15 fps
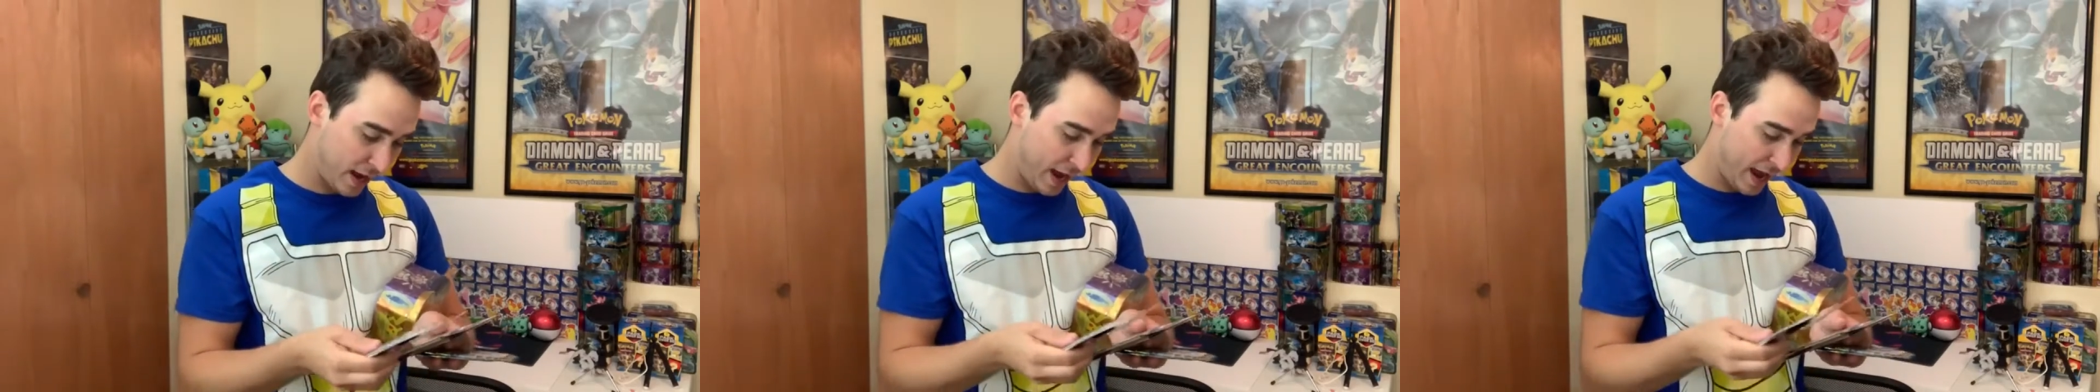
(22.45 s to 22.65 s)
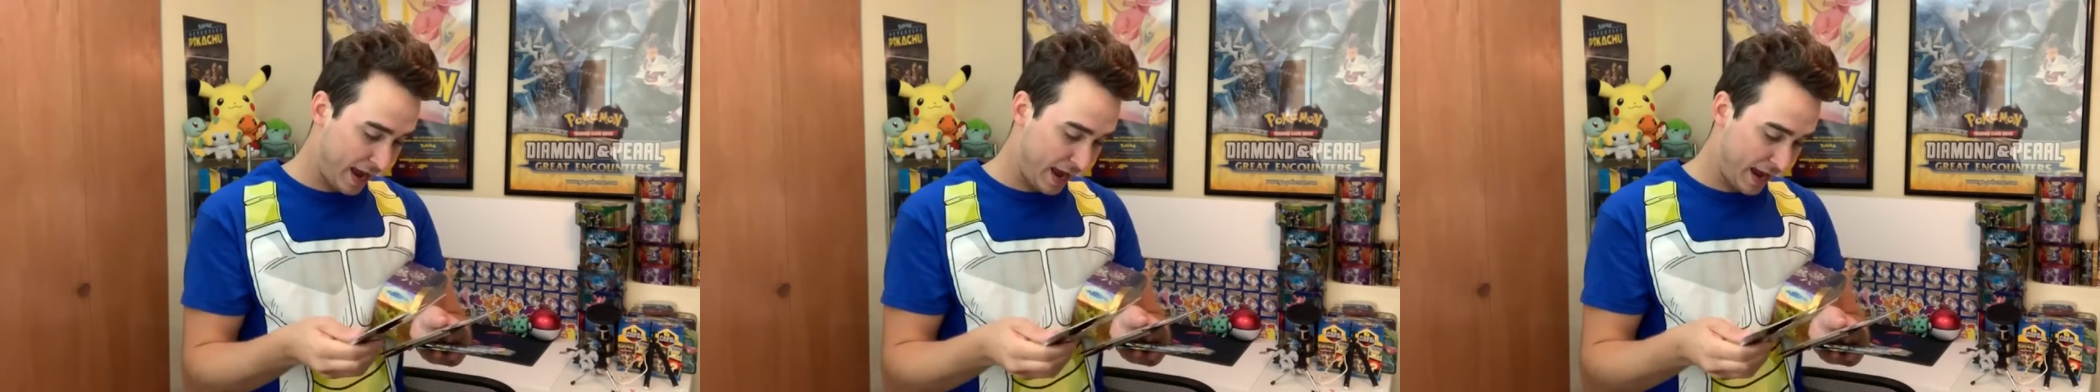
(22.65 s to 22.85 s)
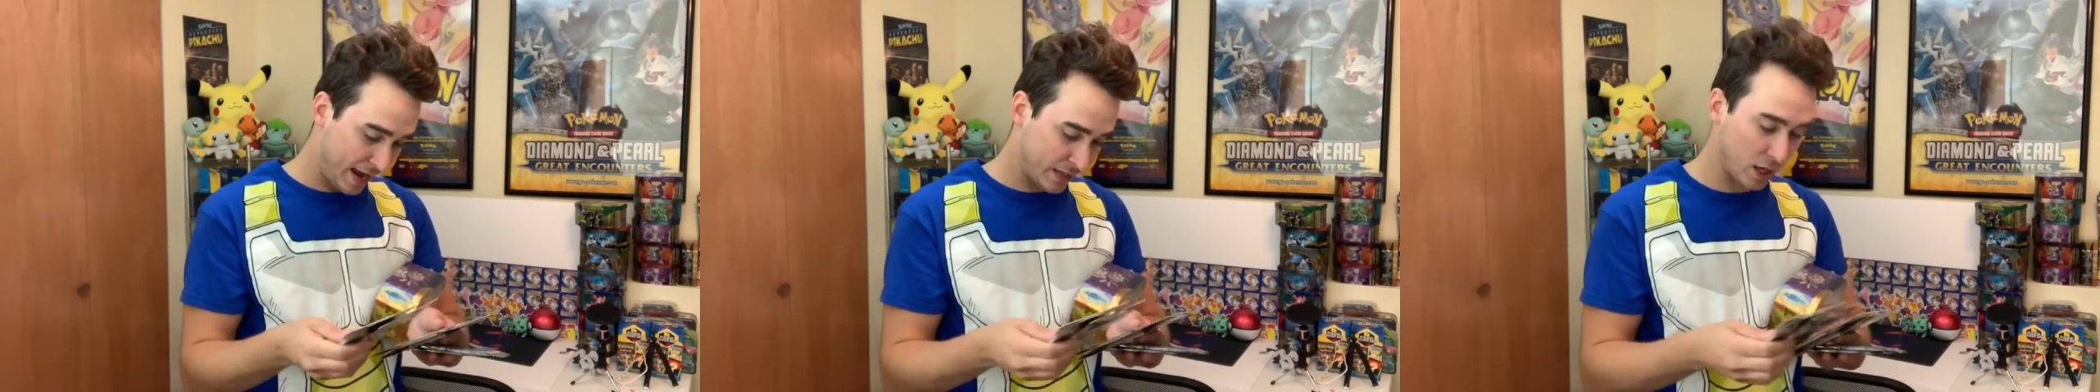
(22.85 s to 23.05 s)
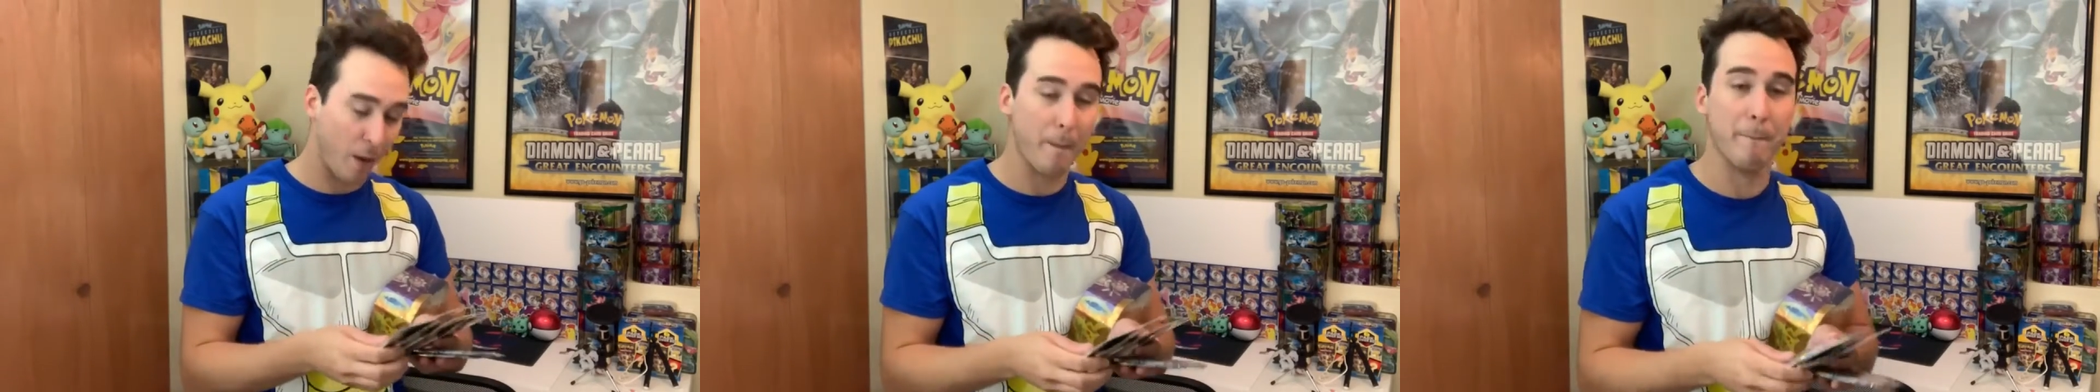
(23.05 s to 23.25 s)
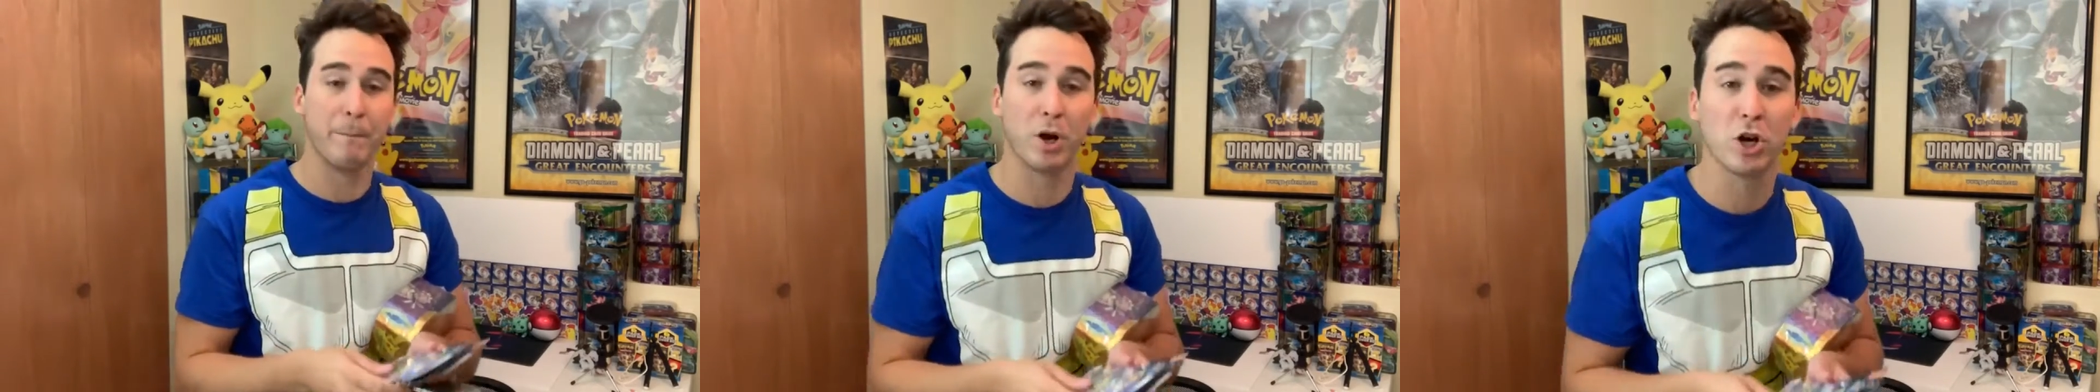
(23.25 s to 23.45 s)
and
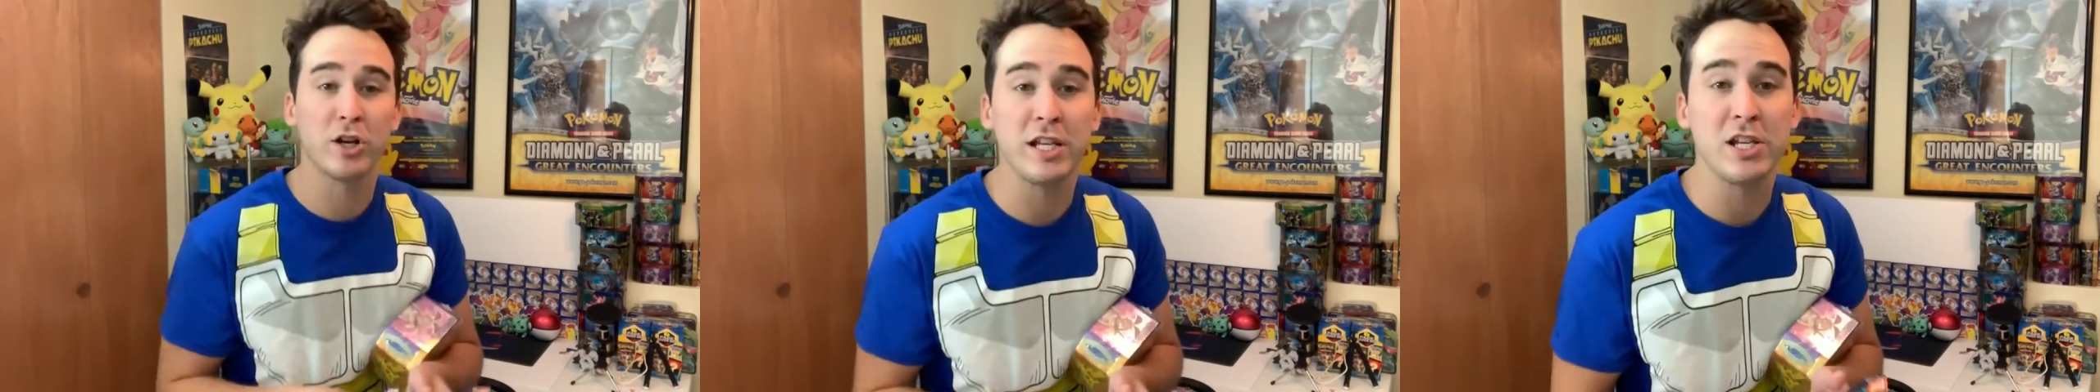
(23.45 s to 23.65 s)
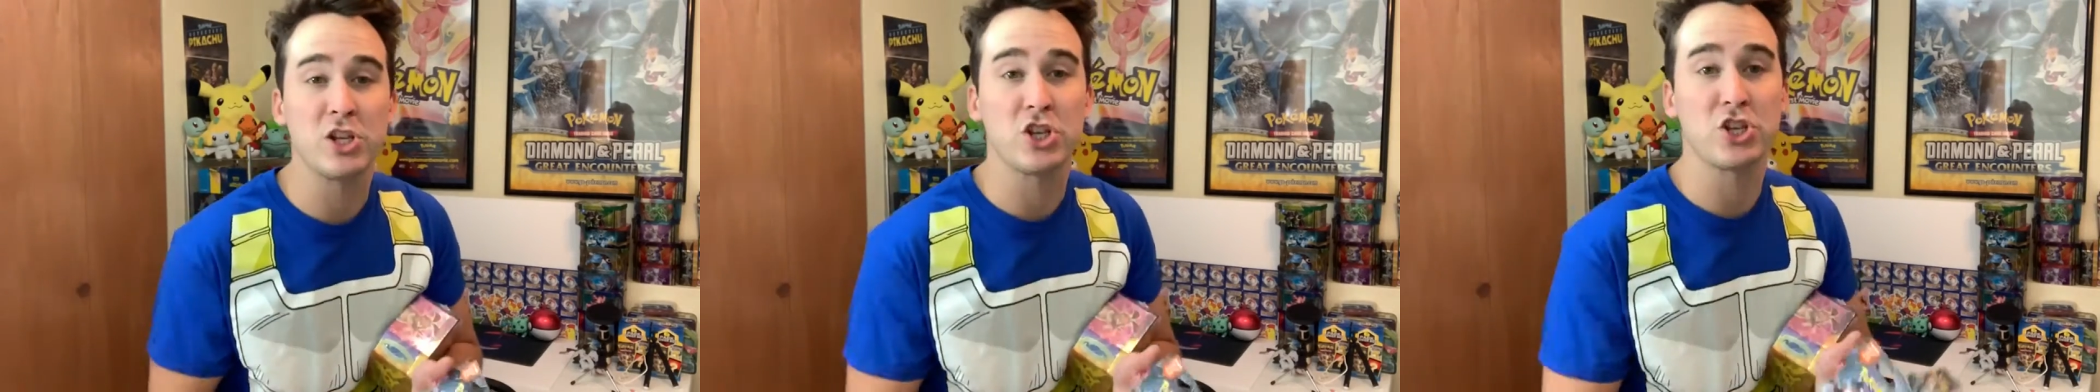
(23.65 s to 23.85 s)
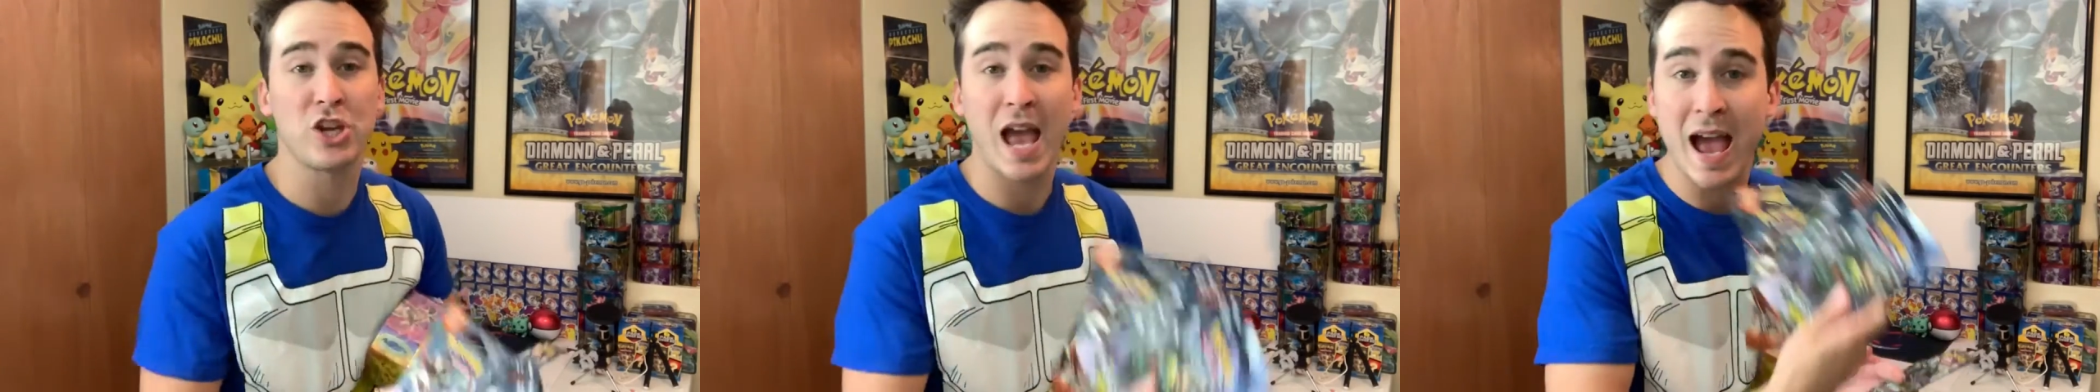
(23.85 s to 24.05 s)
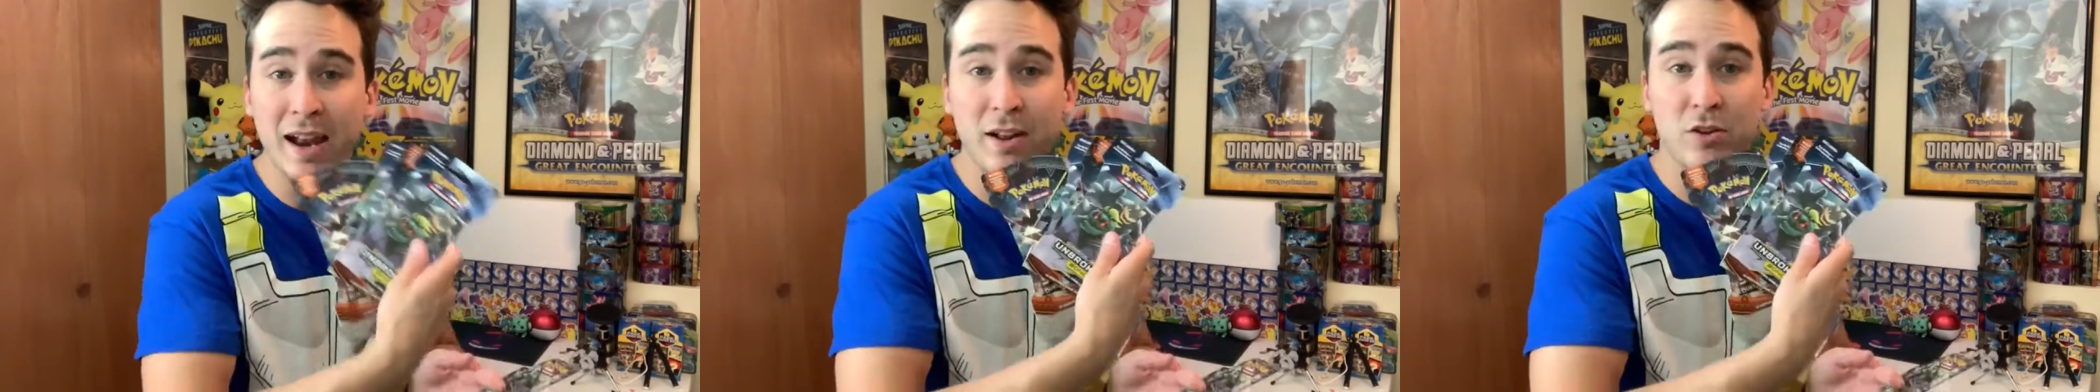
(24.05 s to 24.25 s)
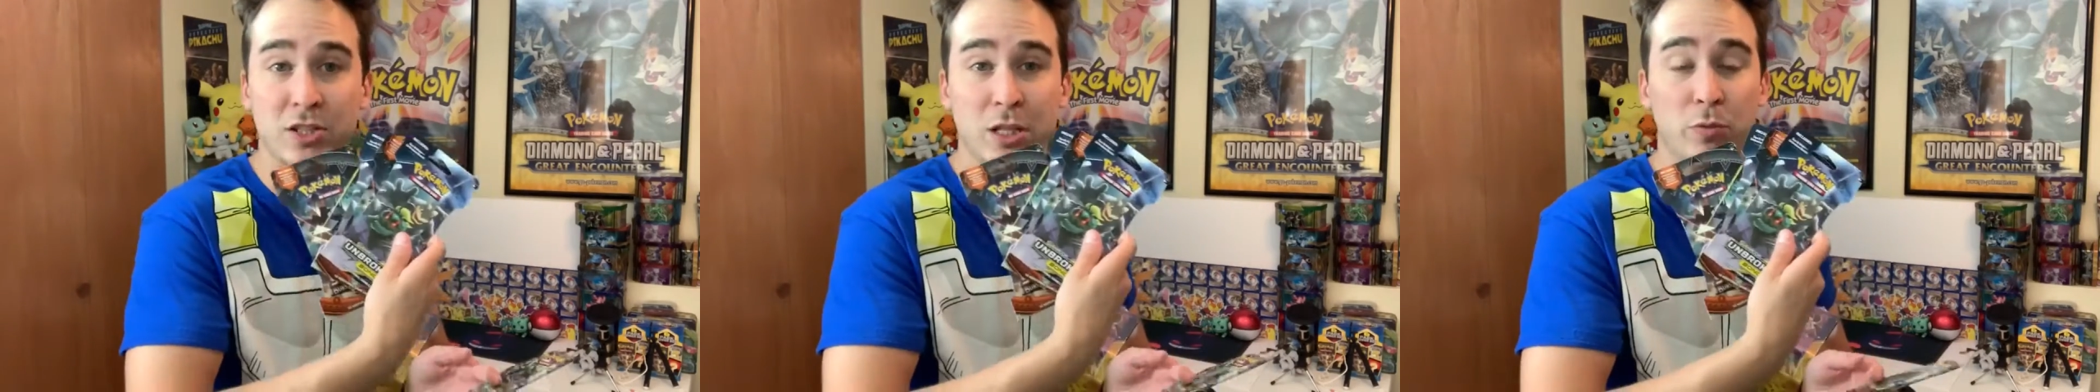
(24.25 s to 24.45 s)
Burning Shadows